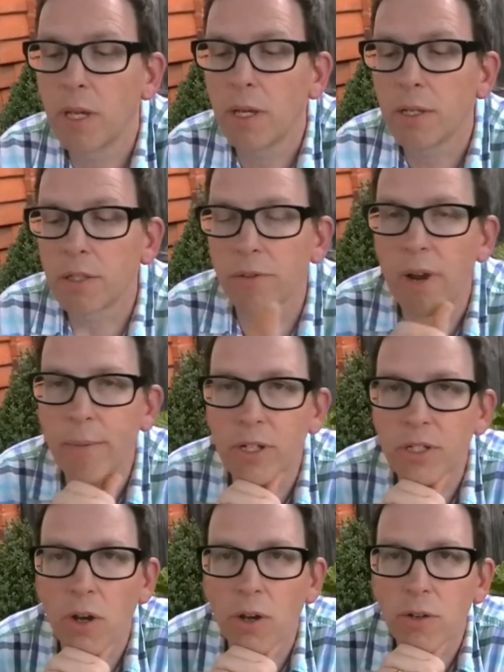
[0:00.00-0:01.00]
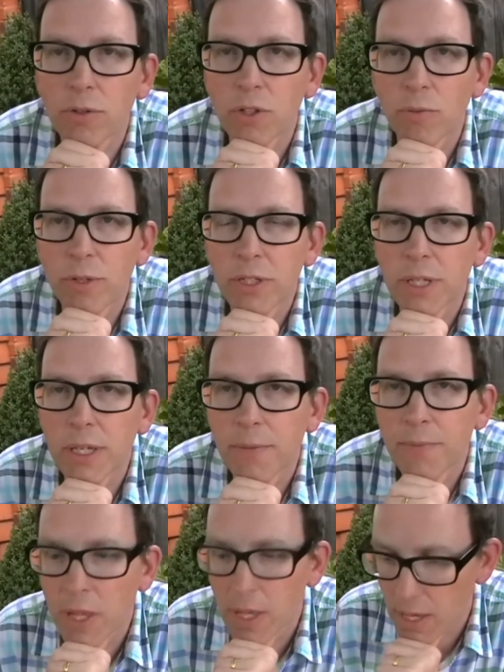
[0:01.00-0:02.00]
ceramic tiles, obviously.
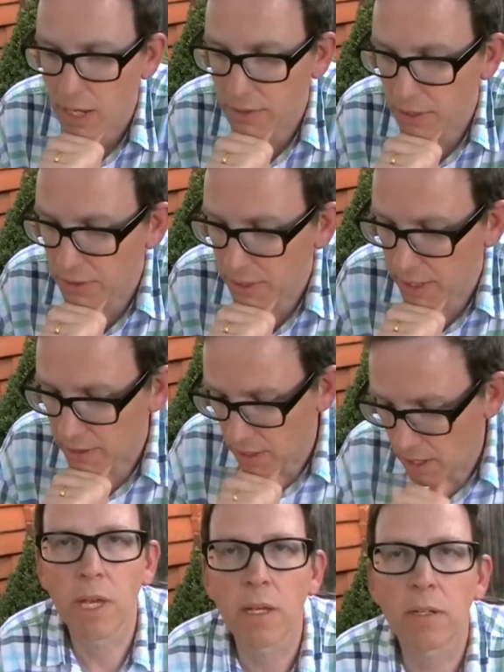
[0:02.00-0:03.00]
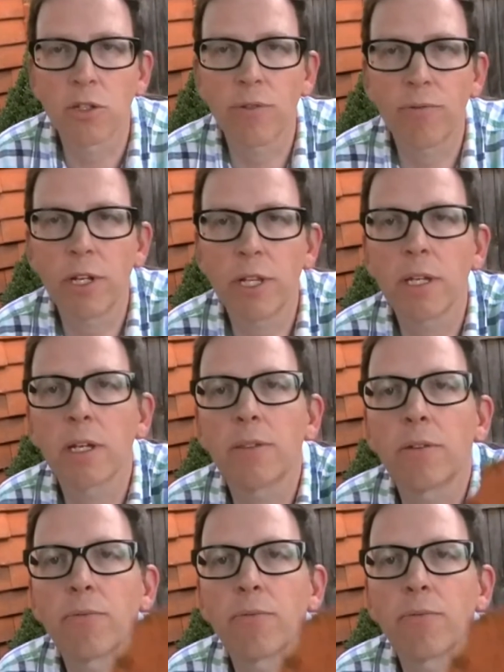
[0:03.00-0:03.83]
As I said, generally in the